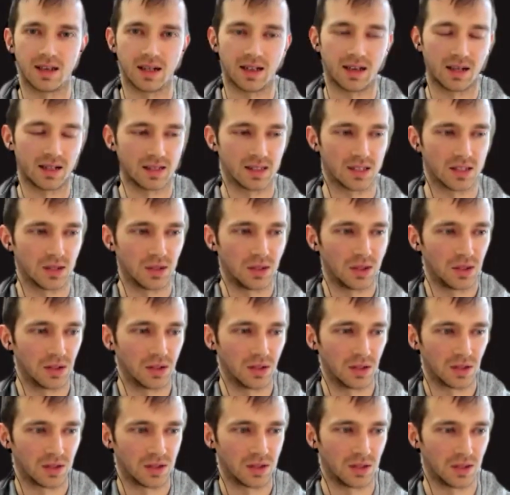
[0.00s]
so
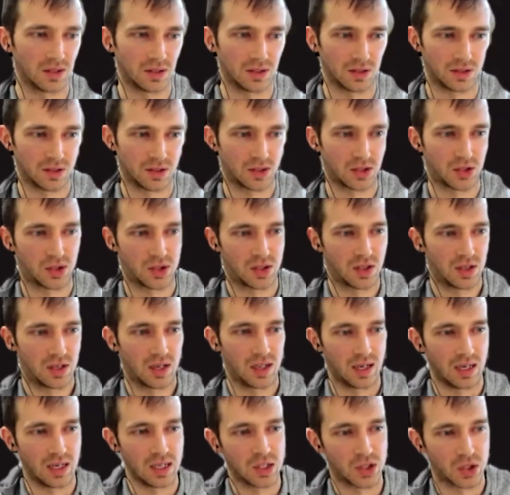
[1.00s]
you're
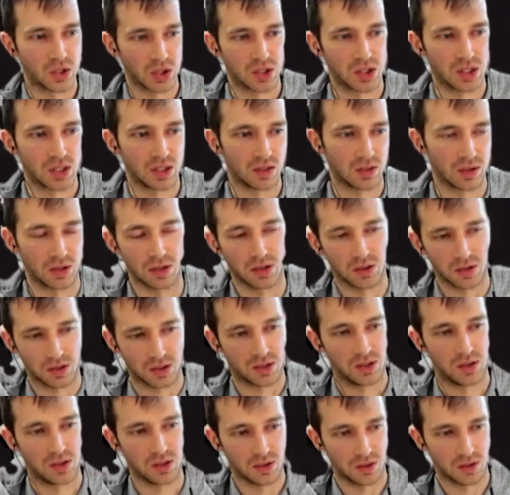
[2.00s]
interested, or
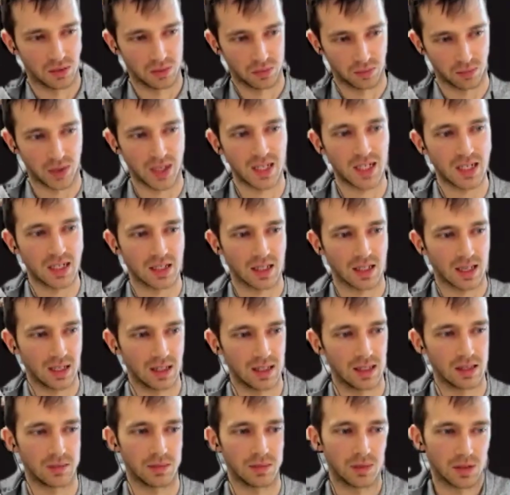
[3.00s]
you're ready to
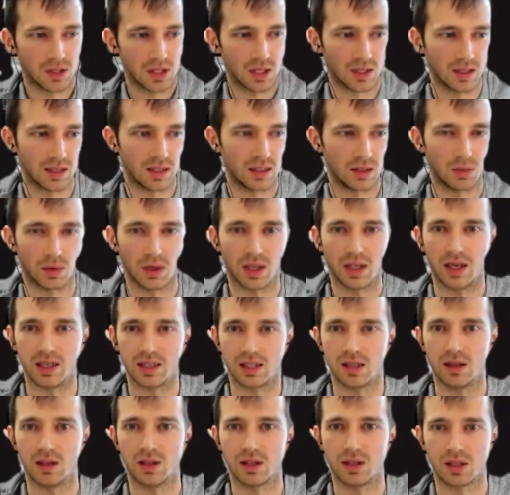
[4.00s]
kill it. Suddenly you
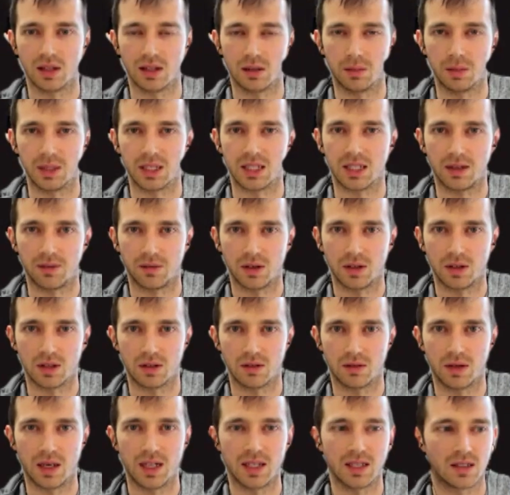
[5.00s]
realize it looks a little bit
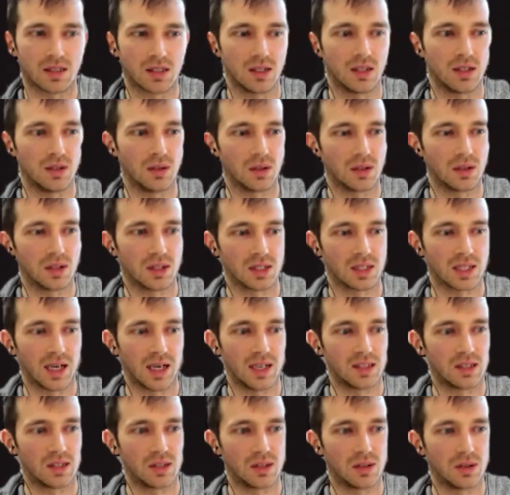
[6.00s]
different, right? So you
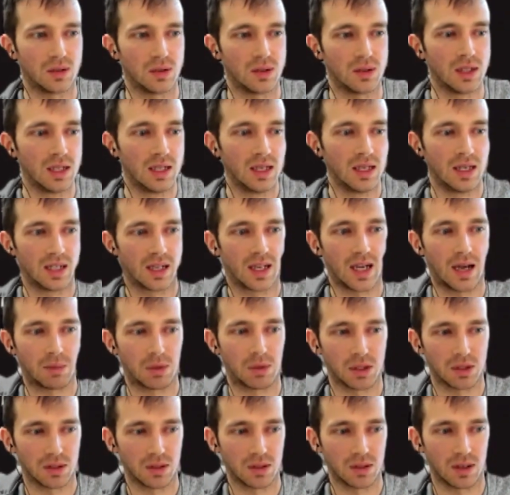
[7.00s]
decide to
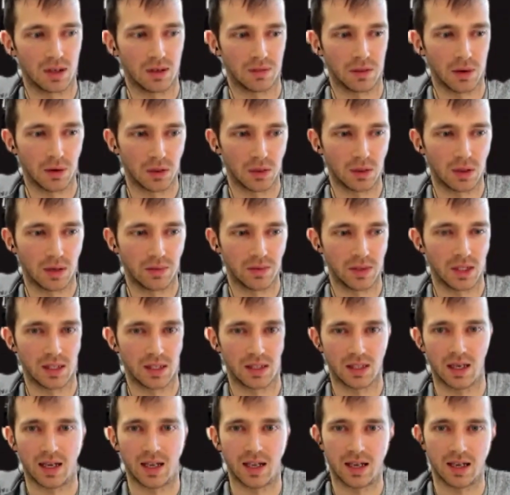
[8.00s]
capture a photo of
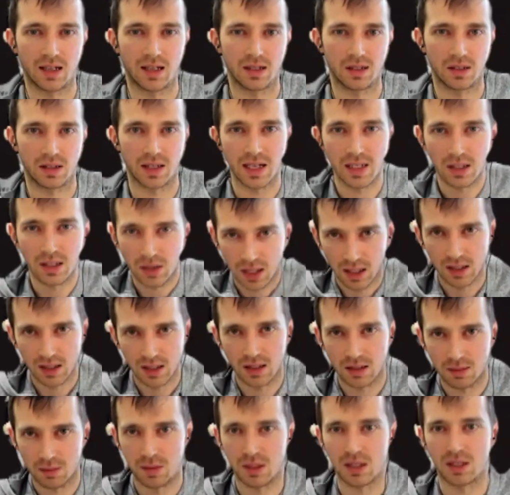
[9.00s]
it, and then you kill
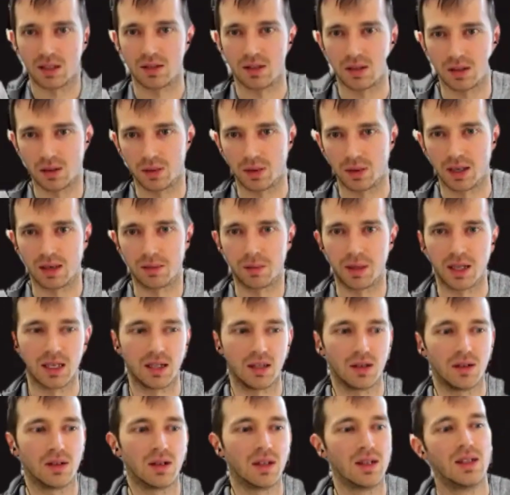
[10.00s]
it because you don't want it to bite
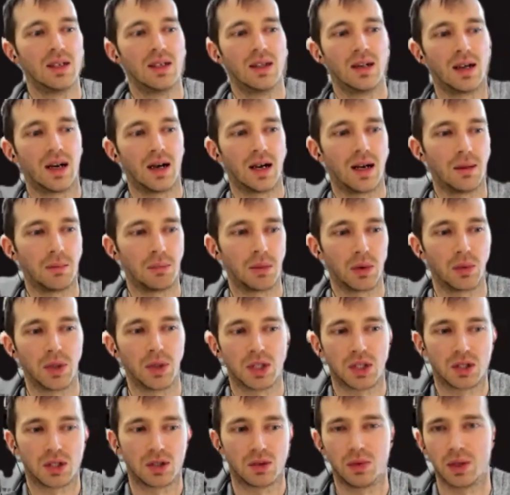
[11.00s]
you. But
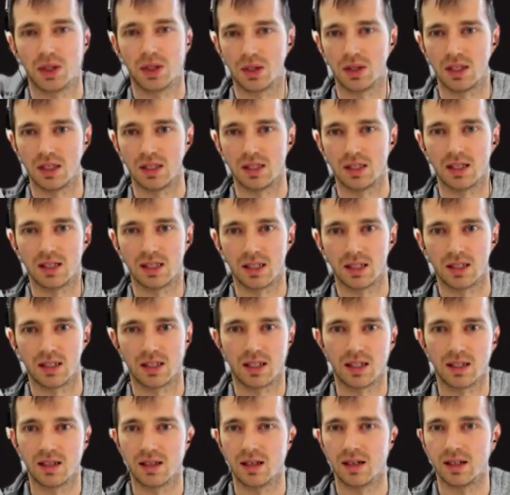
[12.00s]
which of these is
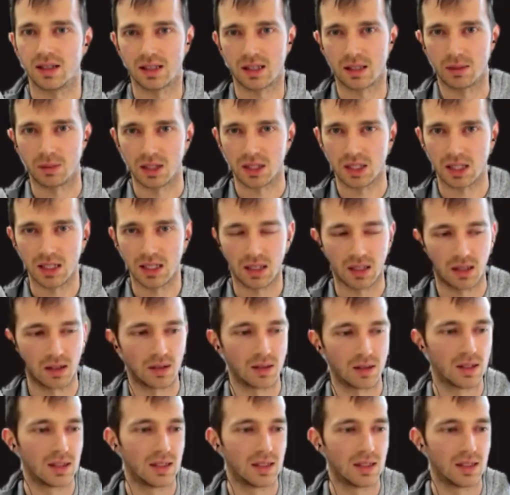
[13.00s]
it? It's the mosquito.